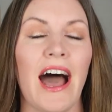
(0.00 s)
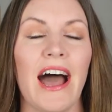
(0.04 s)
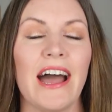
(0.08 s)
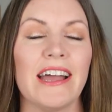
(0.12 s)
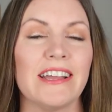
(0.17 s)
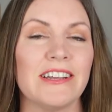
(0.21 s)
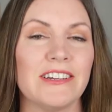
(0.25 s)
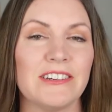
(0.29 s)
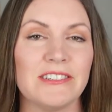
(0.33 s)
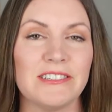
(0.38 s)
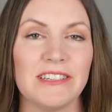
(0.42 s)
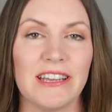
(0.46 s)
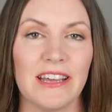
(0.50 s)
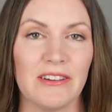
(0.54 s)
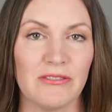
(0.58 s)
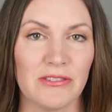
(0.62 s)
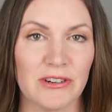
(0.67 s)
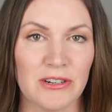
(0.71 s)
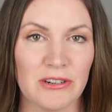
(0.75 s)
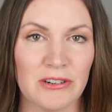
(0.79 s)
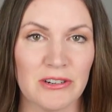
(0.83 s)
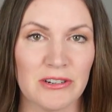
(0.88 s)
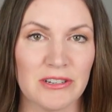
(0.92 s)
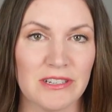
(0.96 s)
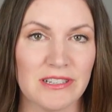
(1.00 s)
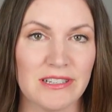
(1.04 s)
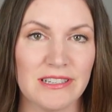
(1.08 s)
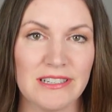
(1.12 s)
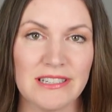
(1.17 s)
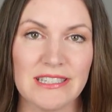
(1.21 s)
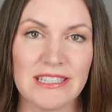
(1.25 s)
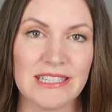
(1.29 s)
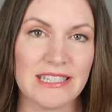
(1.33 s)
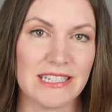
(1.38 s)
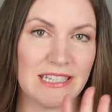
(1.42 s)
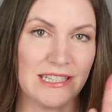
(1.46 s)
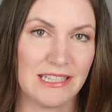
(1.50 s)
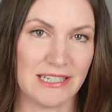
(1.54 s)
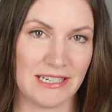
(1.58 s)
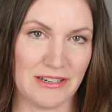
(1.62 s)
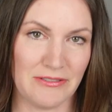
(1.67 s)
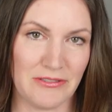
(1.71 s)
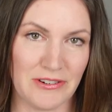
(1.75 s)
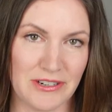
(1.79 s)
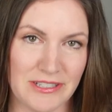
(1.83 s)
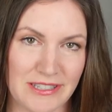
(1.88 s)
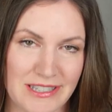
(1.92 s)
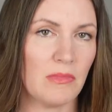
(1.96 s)
I could never see the
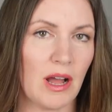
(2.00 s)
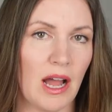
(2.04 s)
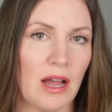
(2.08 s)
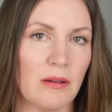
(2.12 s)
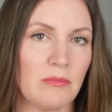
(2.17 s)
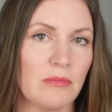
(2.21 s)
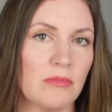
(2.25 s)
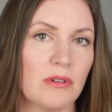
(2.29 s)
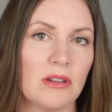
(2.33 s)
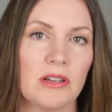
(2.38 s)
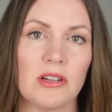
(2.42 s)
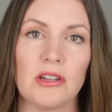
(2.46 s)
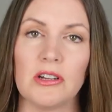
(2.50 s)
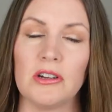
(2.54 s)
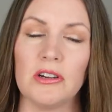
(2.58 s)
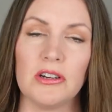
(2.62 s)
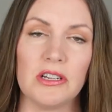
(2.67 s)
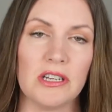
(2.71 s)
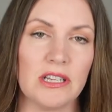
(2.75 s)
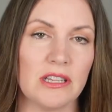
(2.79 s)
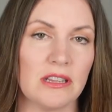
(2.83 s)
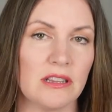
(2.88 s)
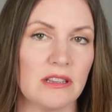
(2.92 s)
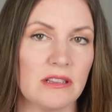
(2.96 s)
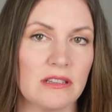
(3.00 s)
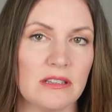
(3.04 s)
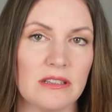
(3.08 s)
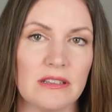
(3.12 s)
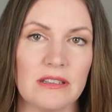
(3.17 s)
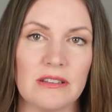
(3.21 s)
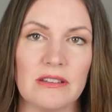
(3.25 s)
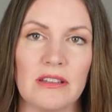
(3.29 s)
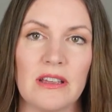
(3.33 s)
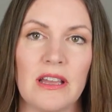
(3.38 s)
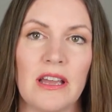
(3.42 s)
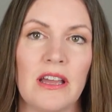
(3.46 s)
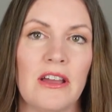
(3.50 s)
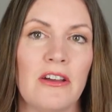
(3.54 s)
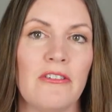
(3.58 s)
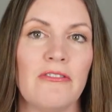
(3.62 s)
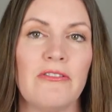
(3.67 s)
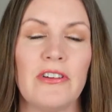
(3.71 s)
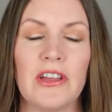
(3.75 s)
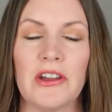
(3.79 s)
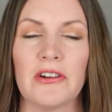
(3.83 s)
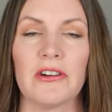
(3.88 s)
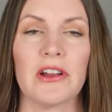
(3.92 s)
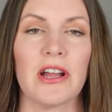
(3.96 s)
difference. I'm good at
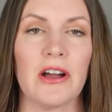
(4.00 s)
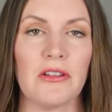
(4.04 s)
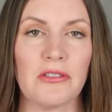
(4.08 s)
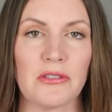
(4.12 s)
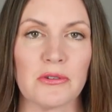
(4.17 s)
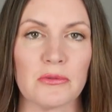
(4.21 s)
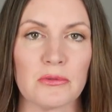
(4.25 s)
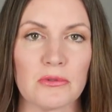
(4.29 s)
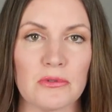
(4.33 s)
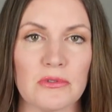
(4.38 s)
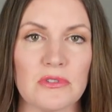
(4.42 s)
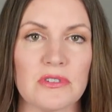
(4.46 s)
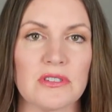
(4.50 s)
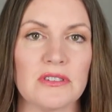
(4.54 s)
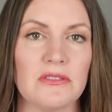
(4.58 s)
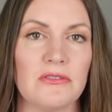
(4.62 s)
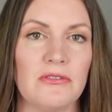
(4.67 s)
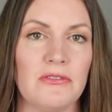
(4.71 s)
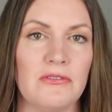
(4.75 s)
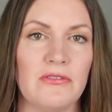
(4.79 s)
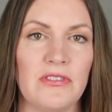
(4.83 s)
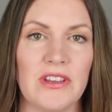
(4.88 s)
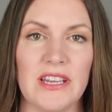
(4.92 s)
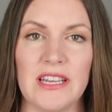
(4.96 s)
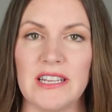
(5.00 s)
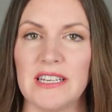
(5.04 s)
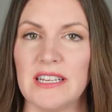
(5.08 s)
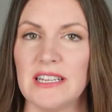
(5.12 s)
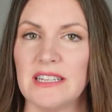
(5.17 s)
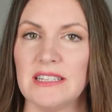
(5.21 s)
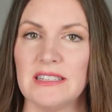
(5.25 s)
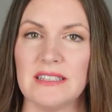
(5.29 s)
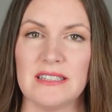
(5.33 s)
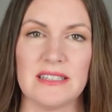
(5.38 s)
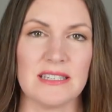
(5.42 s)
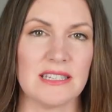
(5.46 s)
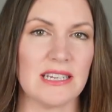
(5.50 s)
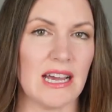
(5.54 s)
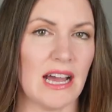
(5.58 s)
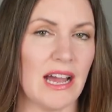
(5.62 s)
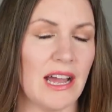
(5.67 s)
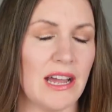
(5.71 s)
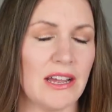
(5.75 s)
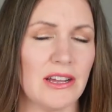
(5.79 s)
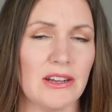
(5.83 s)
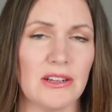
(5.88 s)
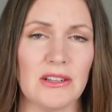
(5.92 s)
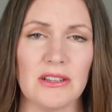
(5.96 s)
figuring out the rules of fit and
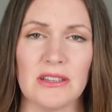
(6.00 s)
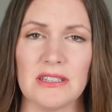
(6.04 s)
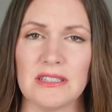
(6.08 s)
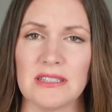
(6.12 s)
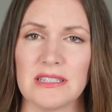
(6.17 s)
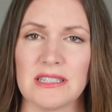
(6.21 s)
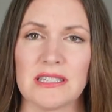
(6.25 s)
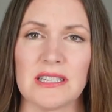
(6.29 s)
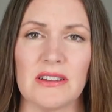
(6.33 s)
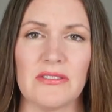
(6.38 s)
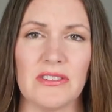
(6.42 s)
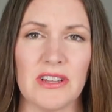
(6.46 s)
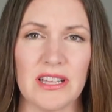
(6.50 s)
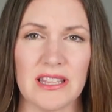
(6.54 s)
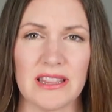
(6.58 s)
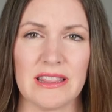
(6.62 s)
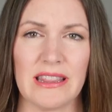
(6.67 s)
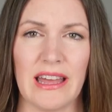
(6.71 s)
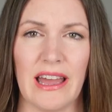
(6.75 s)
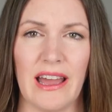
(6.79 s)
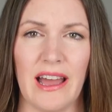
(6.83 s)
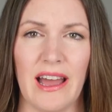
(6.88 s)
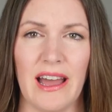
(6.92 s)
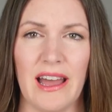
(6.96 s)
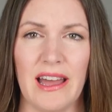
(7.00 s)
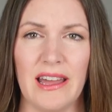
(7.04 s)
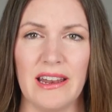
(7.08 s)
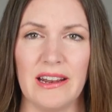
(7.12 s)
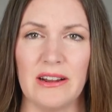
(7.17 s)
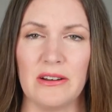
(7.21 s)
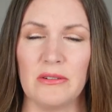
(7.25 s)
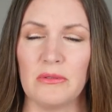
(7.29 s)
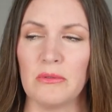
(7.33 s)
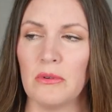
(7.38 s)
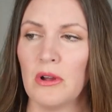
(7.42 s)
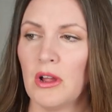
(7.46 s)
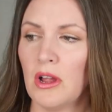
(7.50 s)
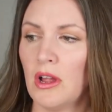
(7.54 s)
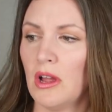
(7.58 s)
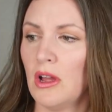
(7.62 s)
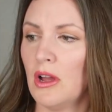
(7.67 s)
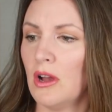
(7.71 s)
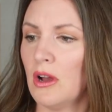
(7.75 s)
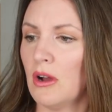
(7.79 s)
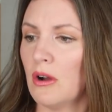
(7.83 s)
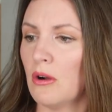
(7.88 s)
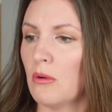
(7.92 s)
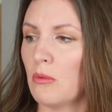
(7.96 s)
style and stuff like that, and
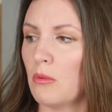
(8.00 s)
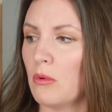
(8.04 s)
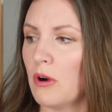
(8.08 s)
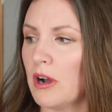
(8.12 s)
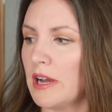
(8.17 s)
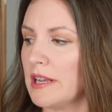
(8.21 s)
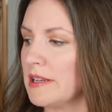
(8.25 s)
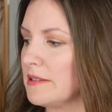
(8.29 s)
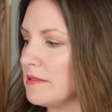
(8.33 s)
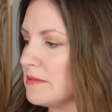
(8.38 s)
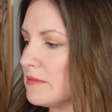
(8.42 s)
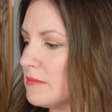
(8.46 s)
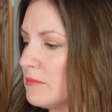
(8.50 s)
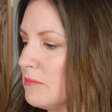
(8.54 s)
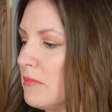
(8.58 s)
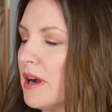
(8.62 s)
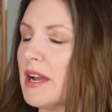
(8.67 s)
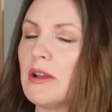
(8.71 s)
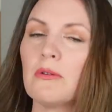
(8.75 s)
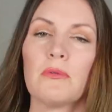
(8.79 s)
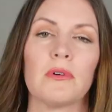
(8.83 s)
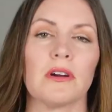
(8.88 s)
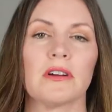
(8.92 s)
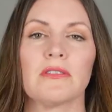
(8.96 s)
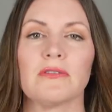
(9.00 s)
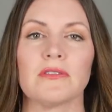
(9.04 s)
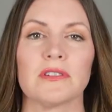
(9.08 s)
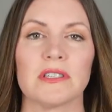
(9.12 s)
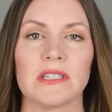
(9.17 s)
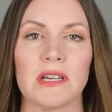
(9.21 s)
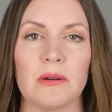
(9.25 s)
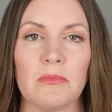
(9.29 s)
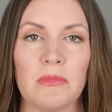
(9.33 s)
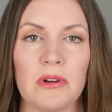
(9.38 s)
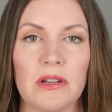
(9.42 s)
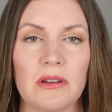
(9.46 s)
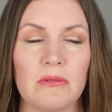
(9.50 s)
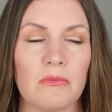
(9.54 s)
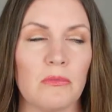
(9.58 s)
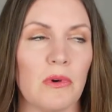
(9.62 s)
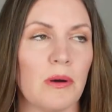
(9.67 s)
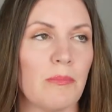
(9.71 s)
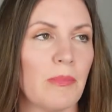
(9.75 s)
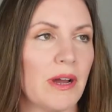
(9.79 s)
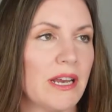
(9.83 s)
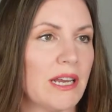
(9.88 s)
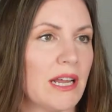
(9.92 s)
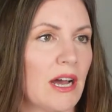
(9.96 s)
what might work for someone,
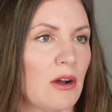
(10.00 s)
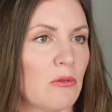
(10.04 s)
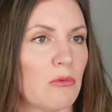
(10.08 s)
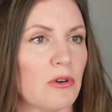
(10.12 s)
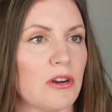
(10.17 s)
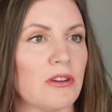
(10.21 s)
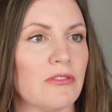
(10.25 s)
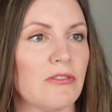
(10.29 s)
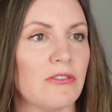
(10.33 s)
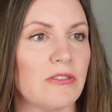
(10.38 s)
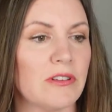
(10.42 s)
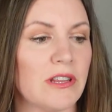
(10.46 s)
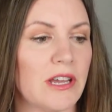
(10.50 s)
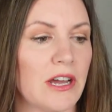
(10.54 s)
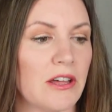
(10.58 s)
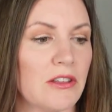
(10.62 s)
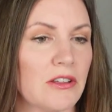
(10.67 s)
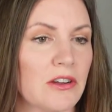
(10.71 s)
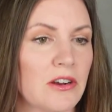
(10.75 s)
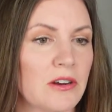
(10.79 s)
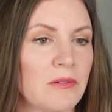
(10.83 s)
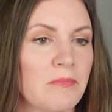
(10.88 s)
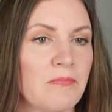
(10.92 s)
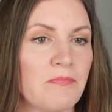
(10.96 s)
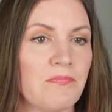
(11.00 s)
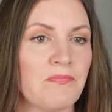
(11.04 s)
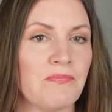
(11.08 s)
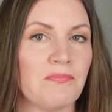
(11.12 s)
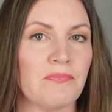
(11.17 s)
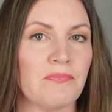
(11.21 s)
what might not work for the other.